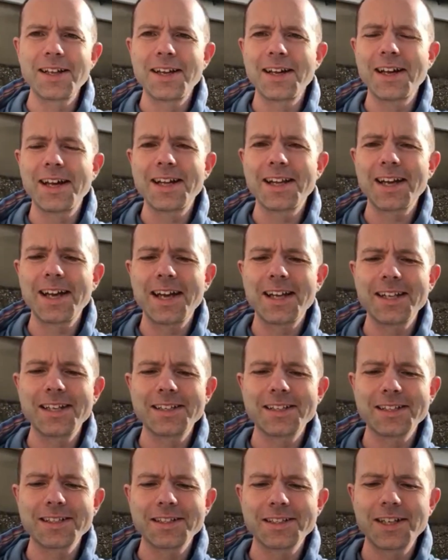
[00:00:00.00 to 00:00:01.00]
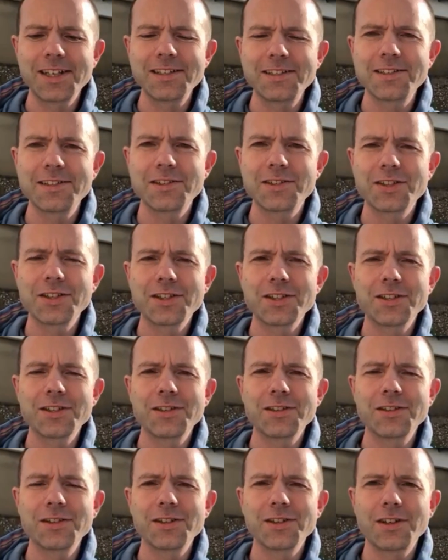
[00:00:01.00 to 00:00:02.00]
And Jesus
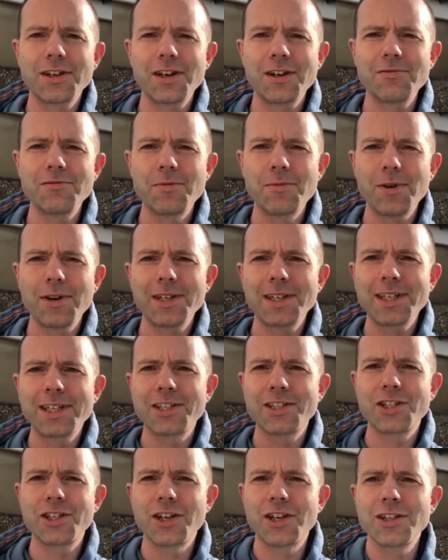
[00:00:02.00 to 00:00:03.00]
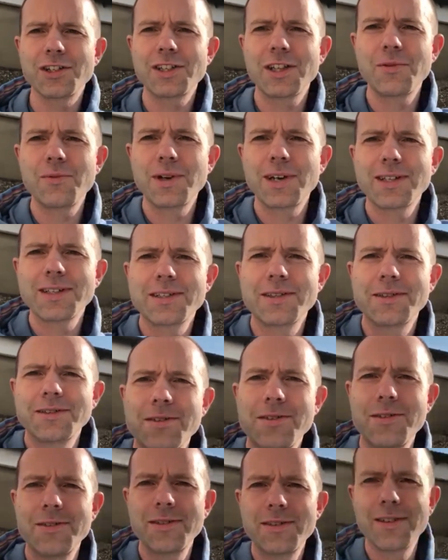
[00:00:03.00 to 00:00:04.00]
reminding his church that we are
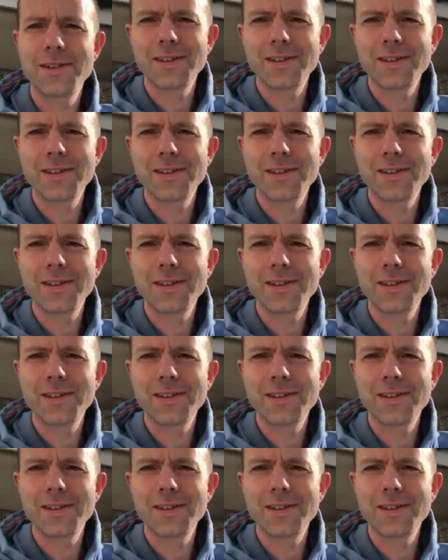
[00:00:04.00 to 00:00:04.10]
to